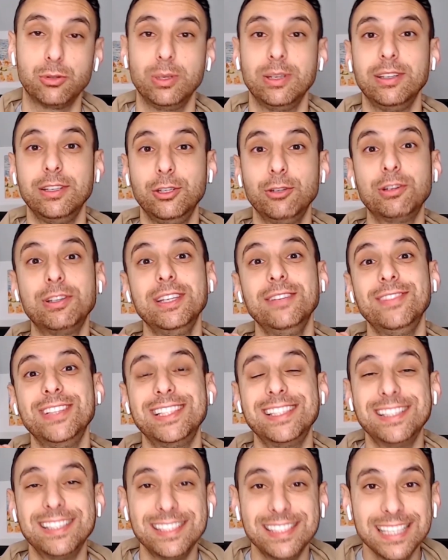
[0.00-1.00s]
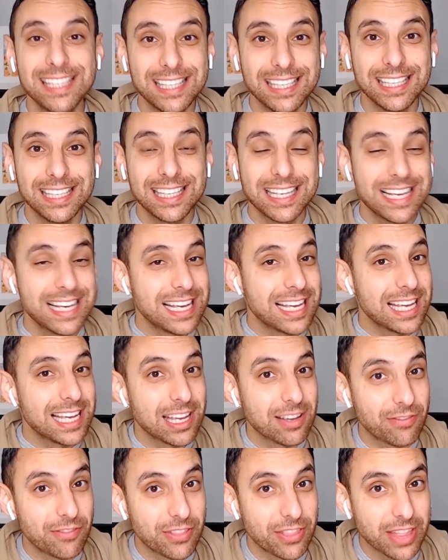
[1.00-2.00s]
So you can even see
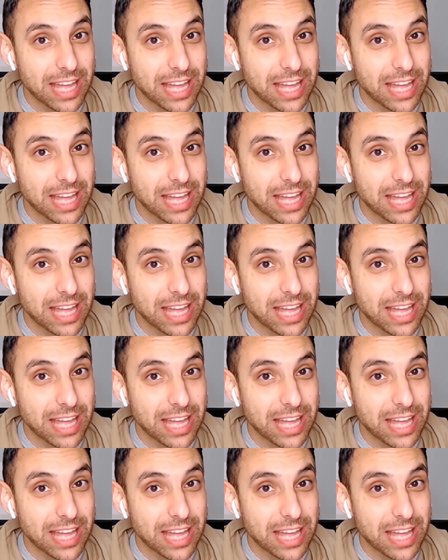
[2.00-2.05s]
if